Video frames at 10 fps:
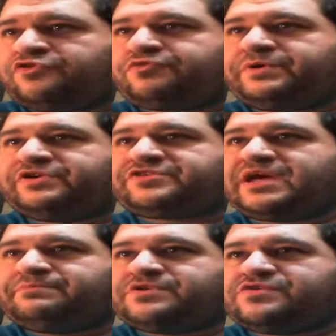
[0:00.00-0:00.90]
Do spirits
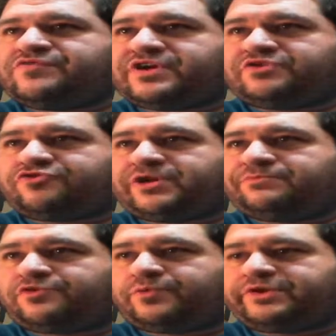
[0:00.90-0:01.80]
come to you via
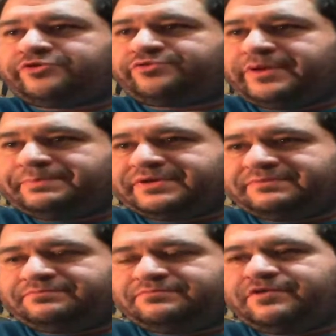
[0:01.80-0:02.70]
dreams or when you're
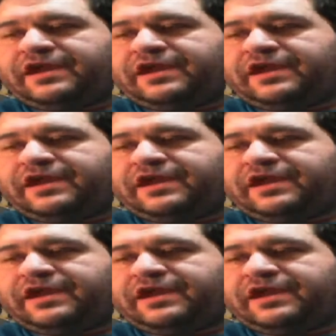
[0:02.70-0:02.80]
sleeping?